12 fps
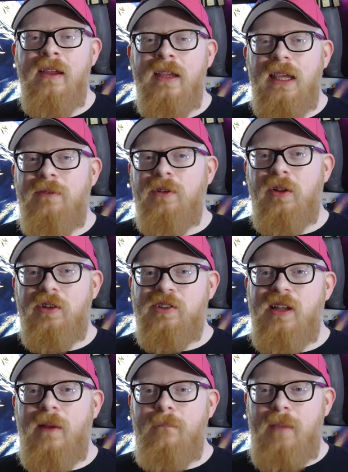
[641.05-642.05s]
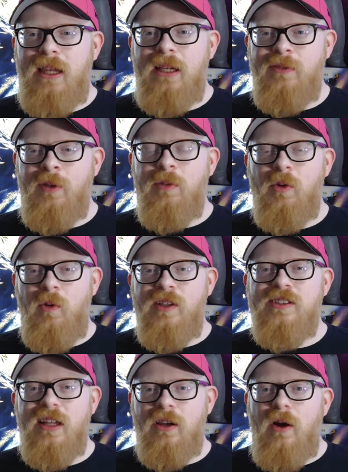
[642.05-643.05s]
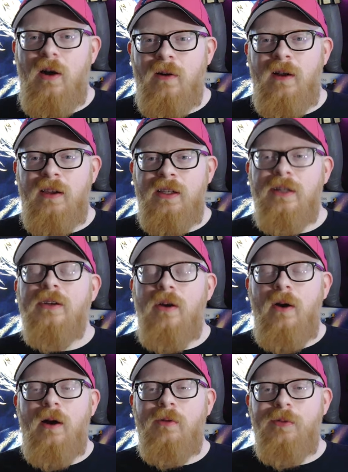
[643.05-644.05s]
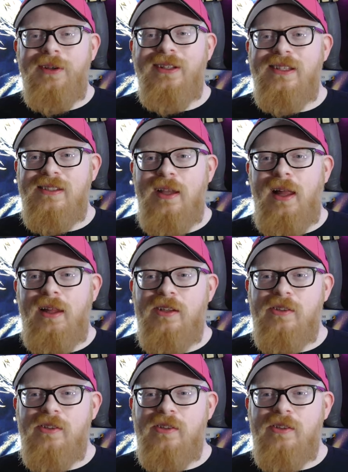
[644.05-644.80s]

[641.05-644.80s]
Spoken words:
even though there's not many of them, the ones that are on here are really solid,